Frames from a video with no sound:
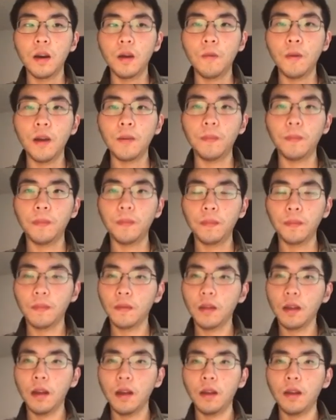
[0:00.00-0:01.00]
Well,
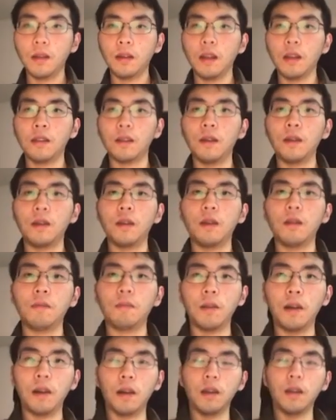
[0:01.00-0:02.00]
that's all of
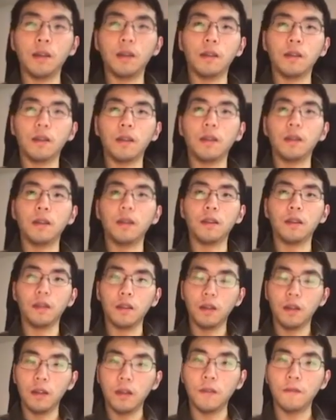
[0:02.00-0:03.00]
my
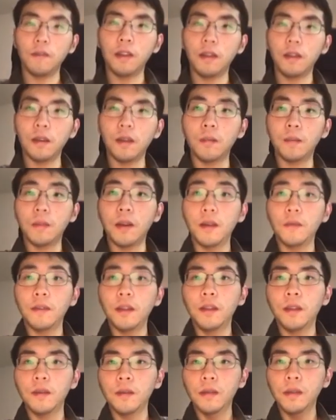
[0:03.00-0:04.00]

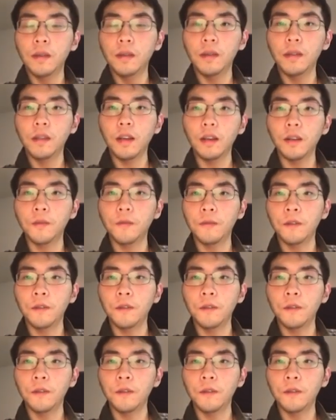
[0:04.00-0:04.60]
videos. Thank you